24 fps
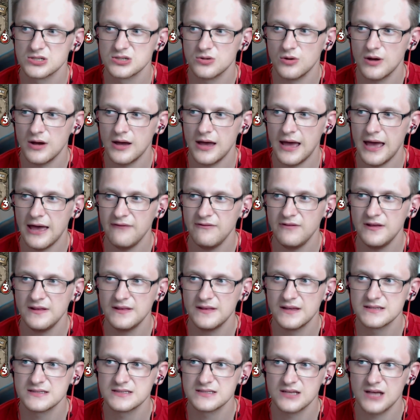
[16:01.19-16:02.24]
having
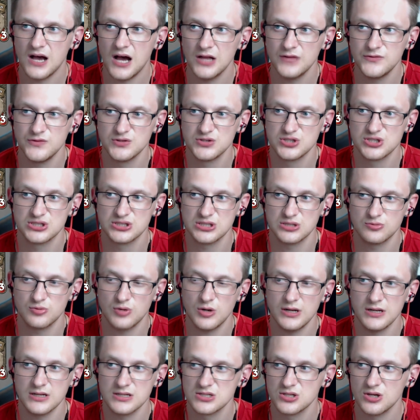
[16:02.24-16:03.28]
this card, which is a
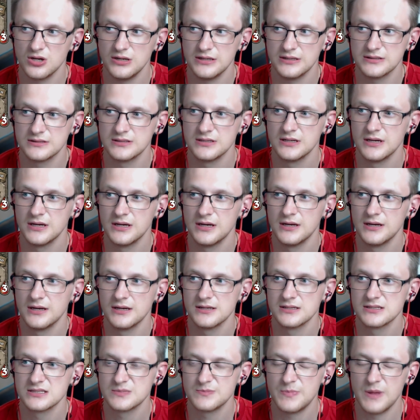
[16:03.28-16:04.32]
rather solid
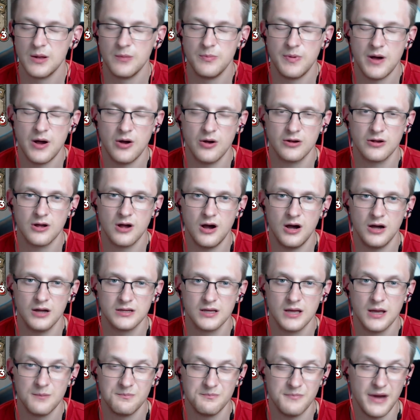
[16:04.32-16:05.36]
spell power card,
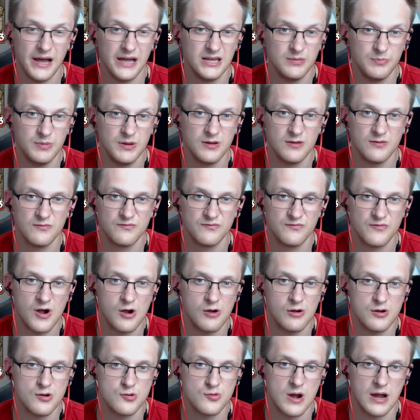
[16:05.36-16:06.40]
might be
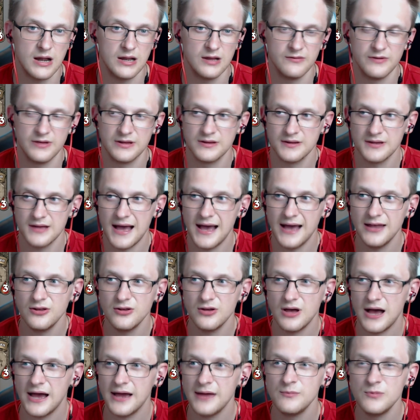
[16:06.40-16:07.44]
very relevant.
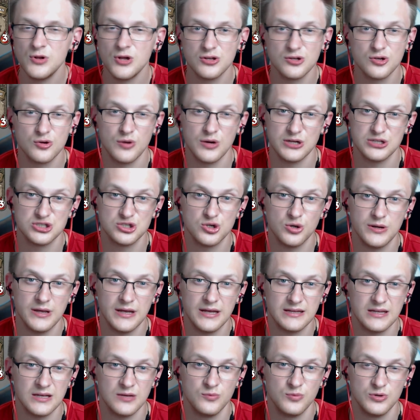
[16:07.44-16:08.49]
I'm not quite sure
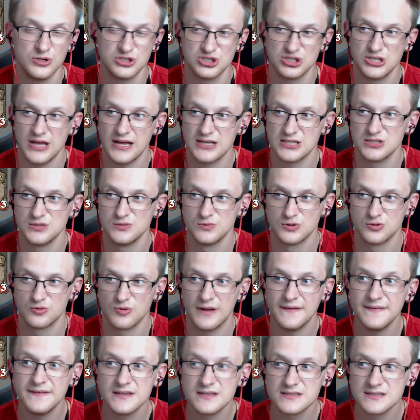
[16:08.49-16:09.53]
yet in which decks you would
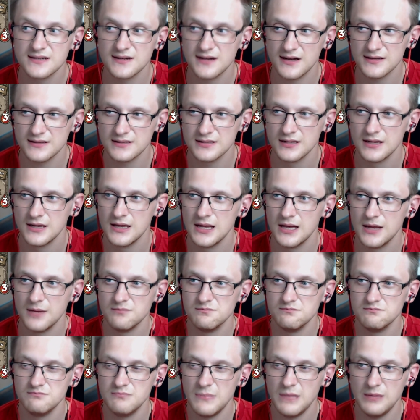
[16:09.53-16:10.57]
run this card.
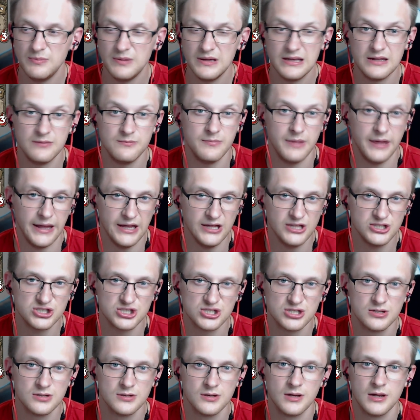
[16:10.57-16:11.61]
Maybe in Mage,
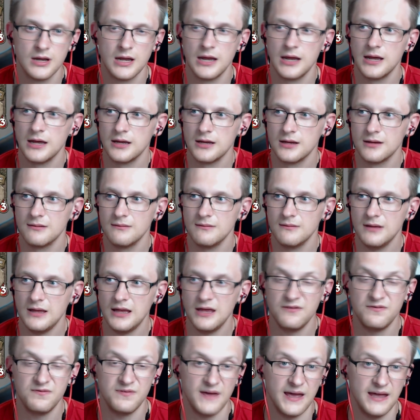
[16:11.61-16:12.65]

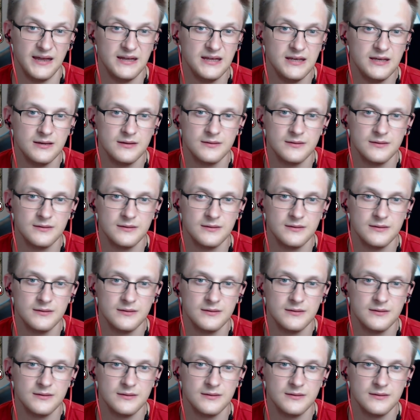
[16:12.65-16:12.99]
if any.